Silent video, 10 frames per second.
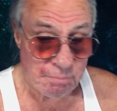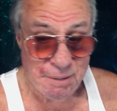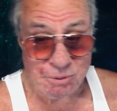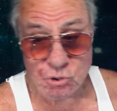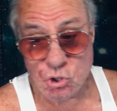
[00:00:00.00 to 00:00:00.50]

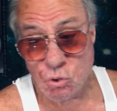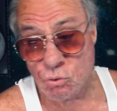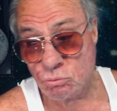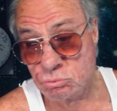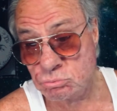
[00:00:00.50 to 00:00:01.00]
People who
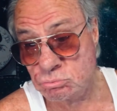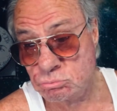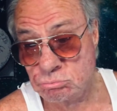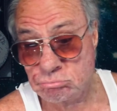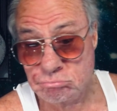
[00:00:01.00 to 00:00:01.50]
know
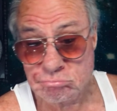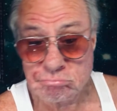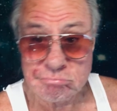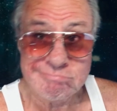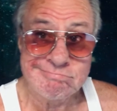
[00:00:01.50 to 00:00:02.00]

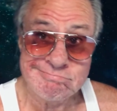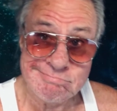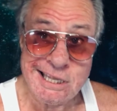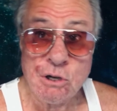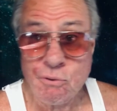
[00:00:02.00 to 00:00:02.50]

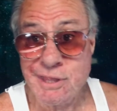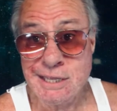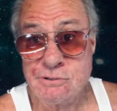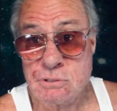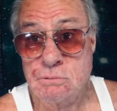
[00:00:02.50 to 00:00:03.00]
they know
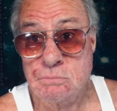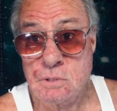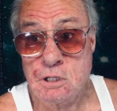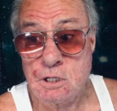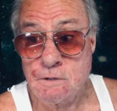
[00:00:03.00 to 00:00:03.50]
things,
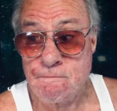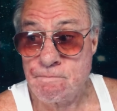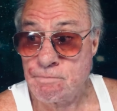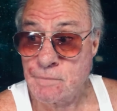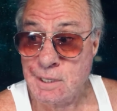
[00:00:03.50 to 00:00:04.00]

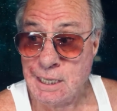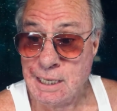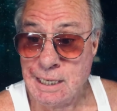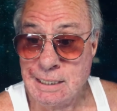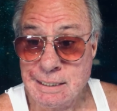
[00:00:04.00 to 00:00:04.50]

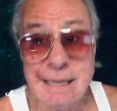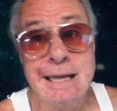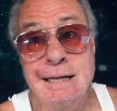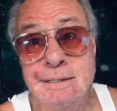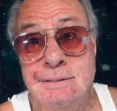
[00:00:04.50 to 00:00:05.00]
and.
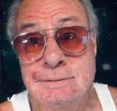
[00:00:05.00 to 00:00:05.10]
Uh,